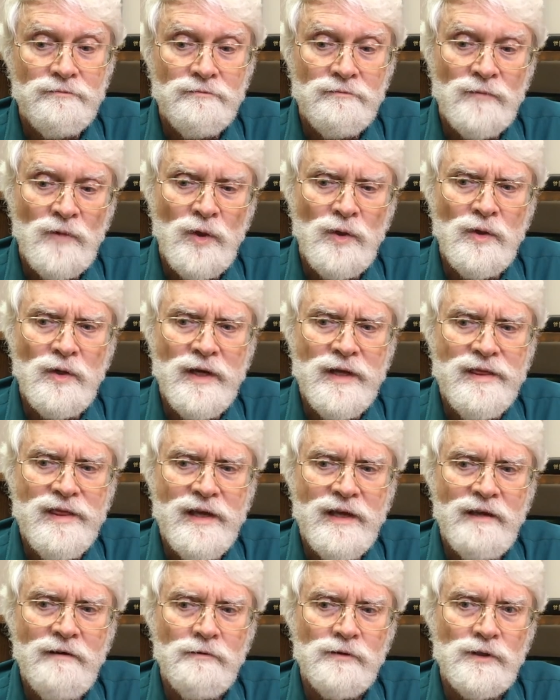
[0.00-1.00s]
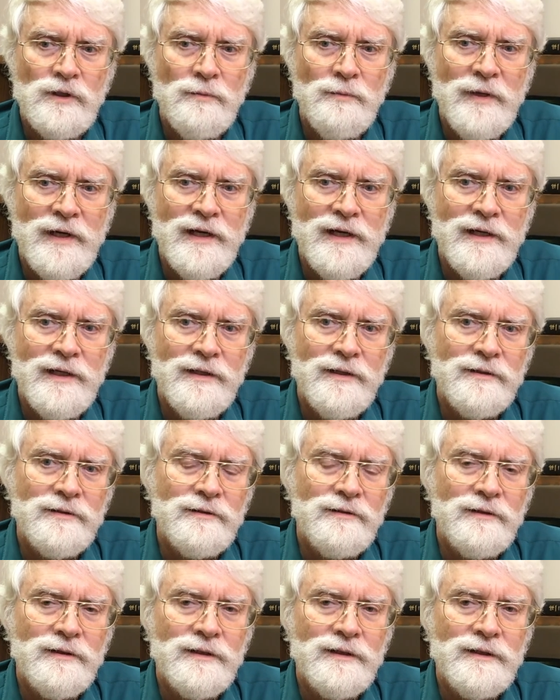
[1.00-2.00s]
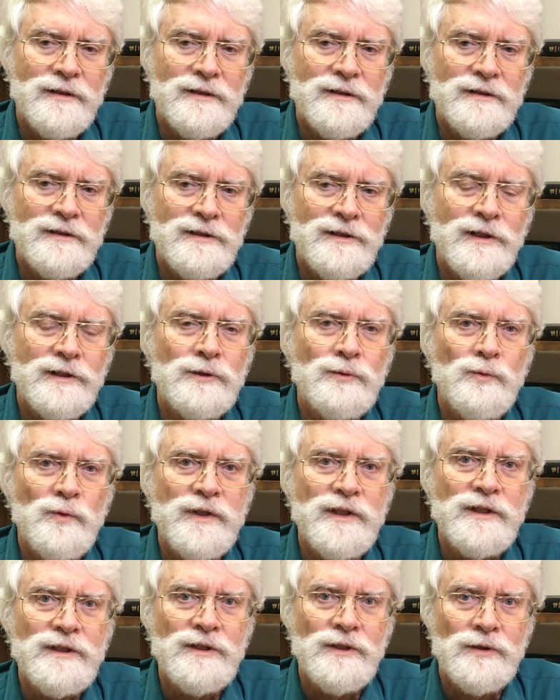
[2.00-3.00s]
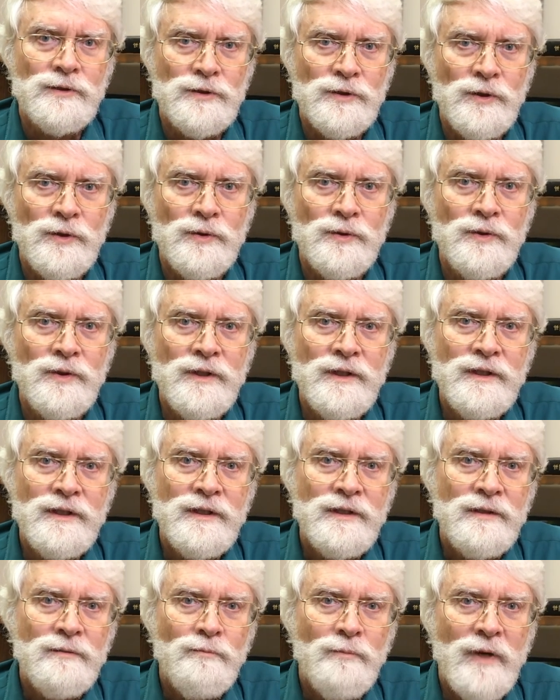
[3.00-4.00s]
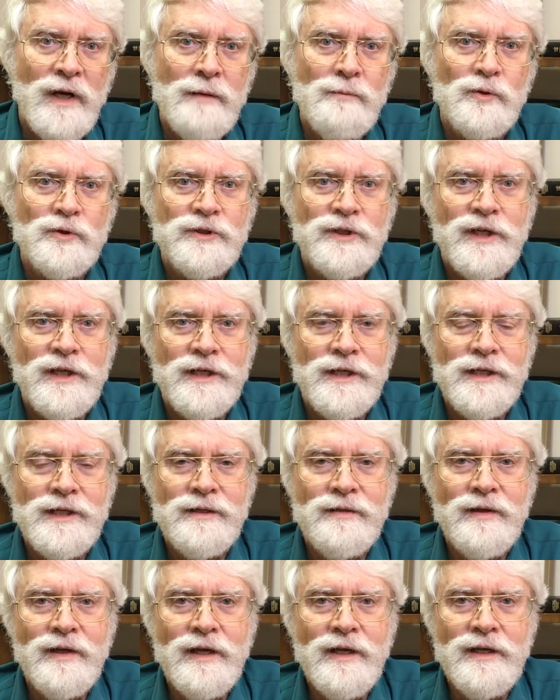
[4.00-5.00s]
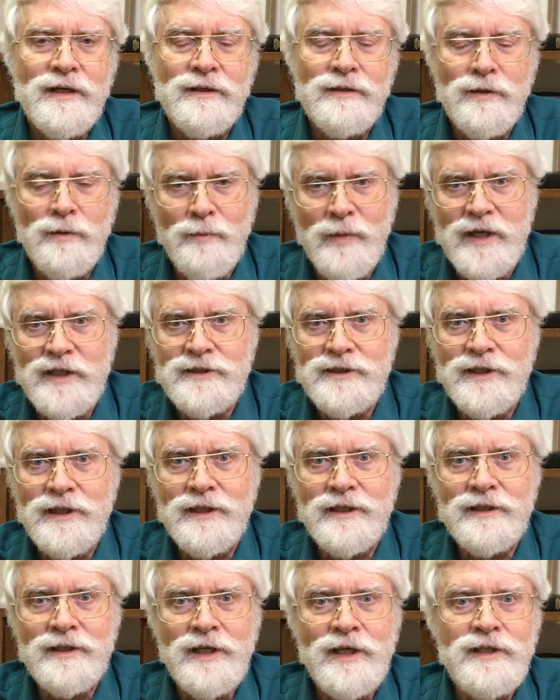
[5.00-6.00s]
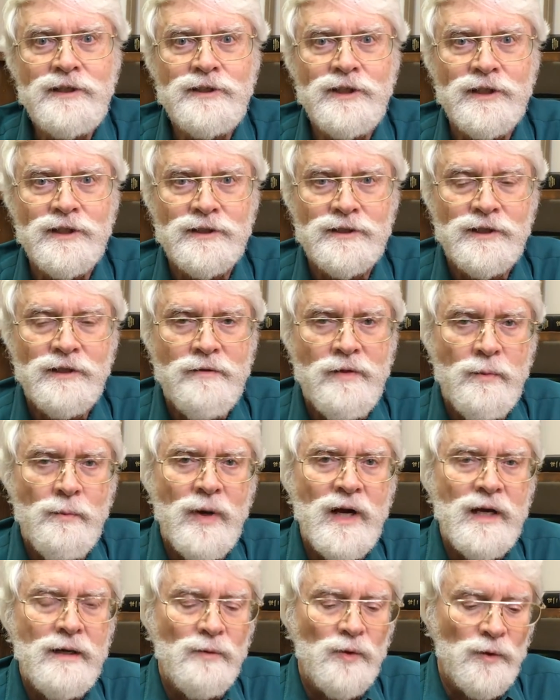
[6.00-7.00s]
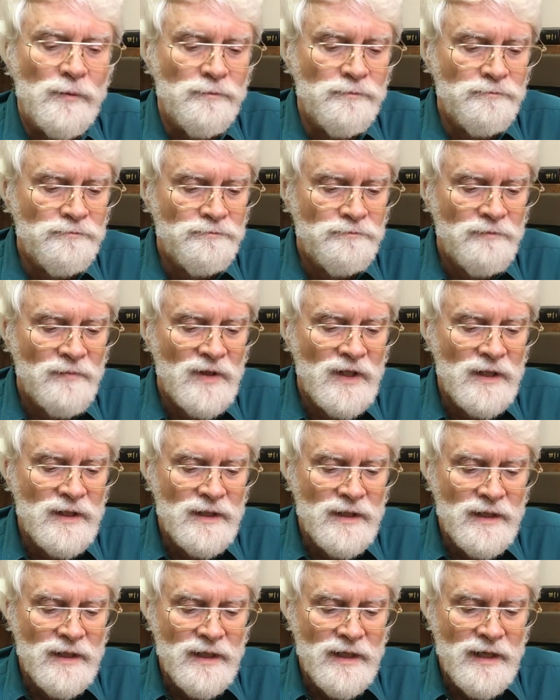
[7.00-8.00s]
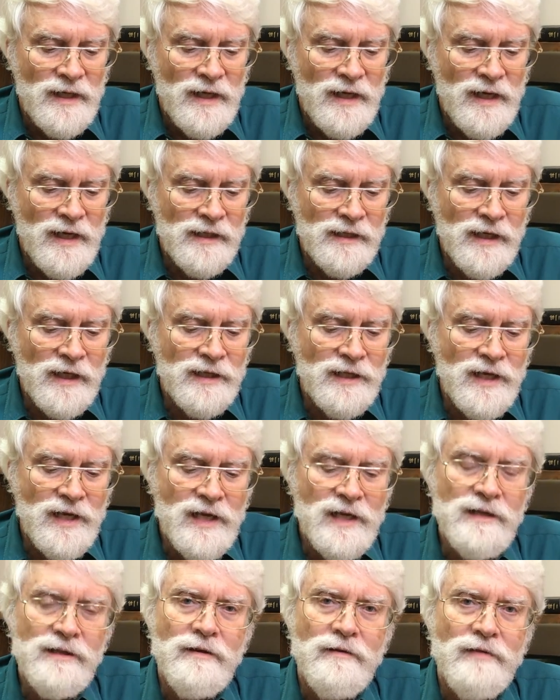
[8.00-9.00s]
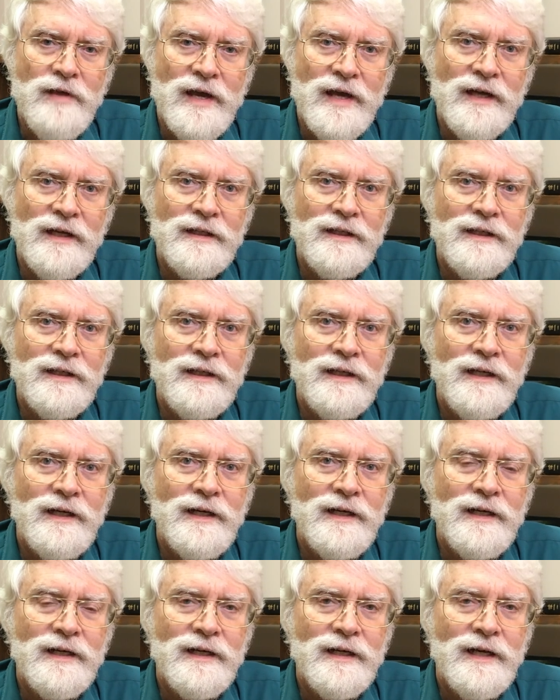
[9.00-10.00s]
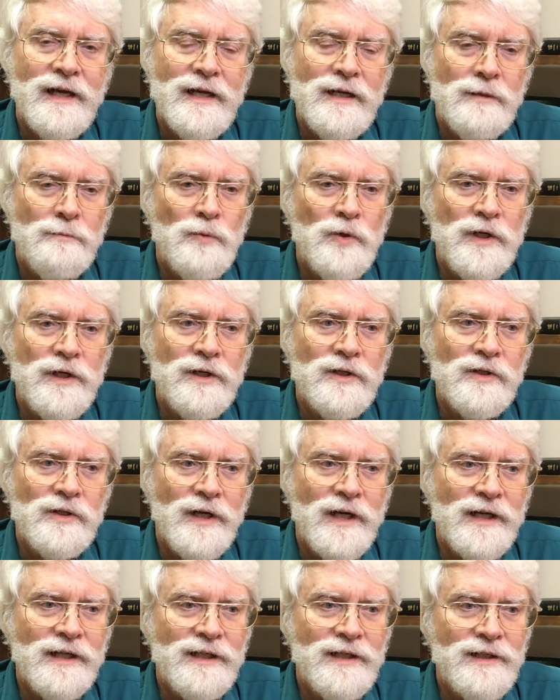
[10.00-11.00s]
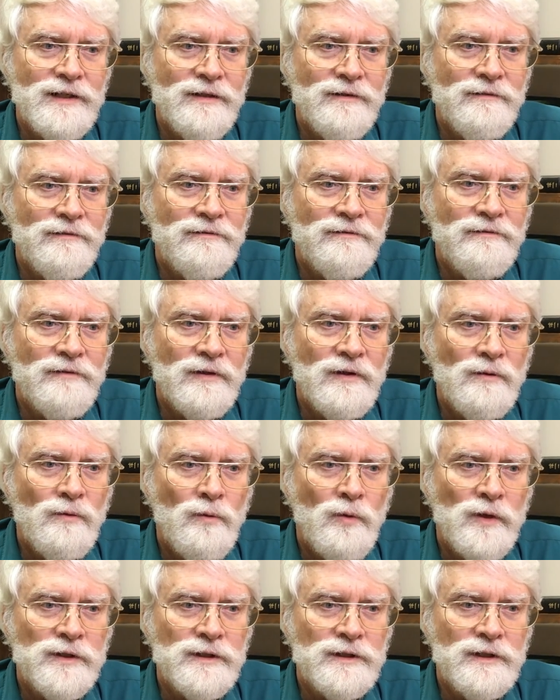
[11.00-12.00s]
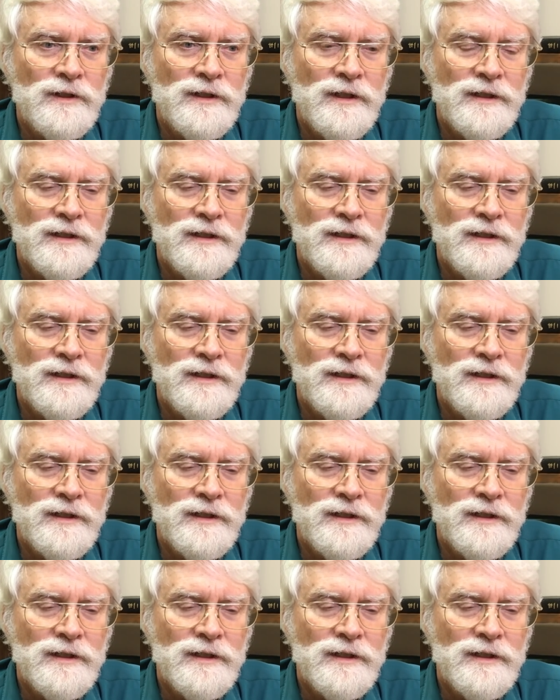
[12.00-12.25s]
I think it was about 6 weeks or so Bible study in the basic teachings of the Bible. And at the end of that, I had a pretty good idea of what